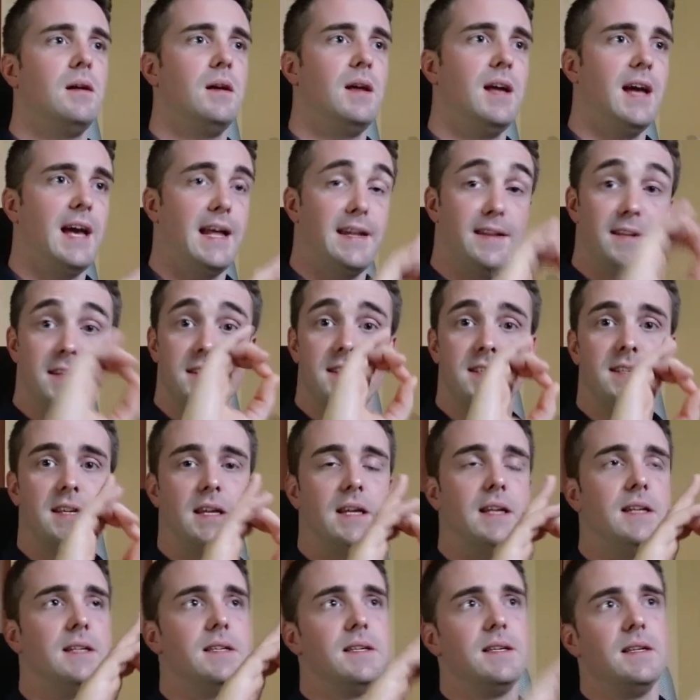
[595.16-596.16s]
and the
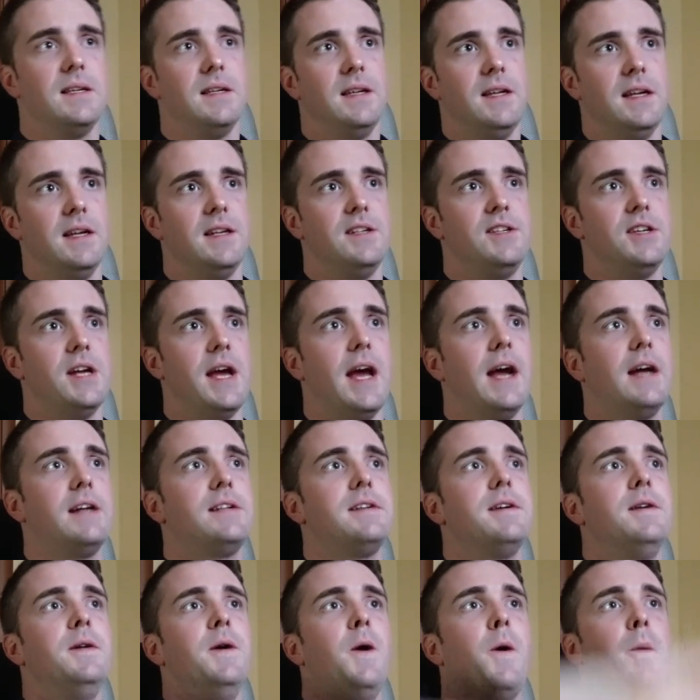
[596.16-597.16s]
seat,
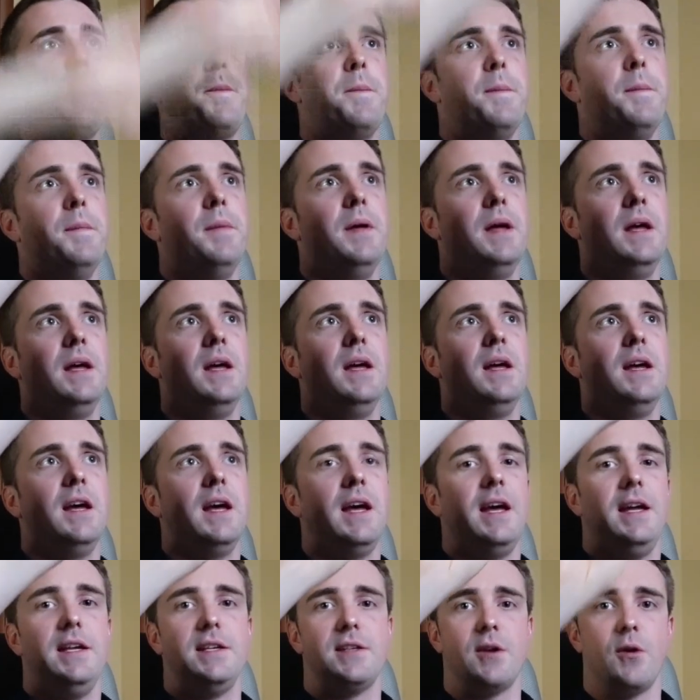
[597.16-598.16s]
eject,
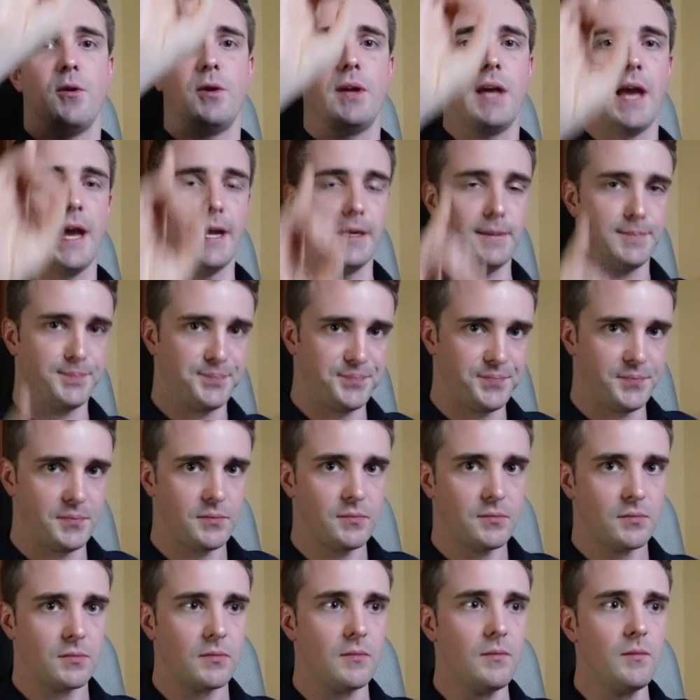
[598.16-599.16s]
he's okay.
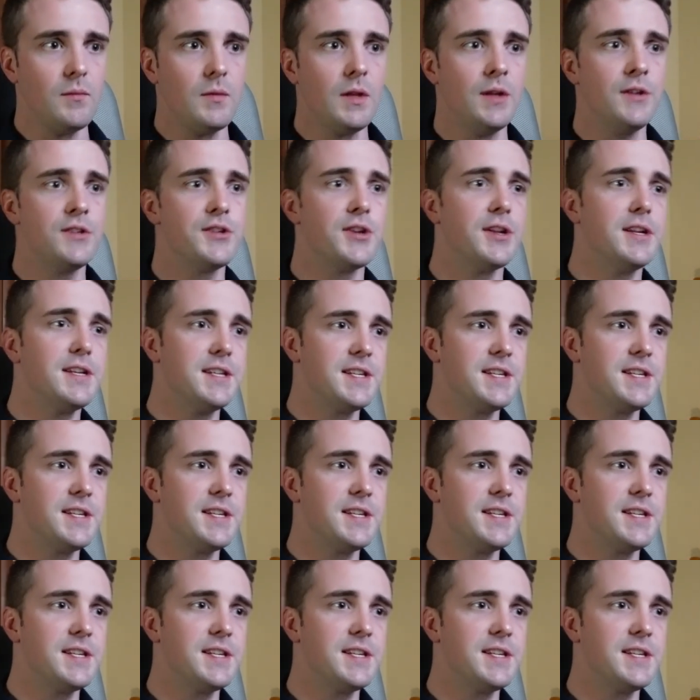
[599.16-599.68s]
So the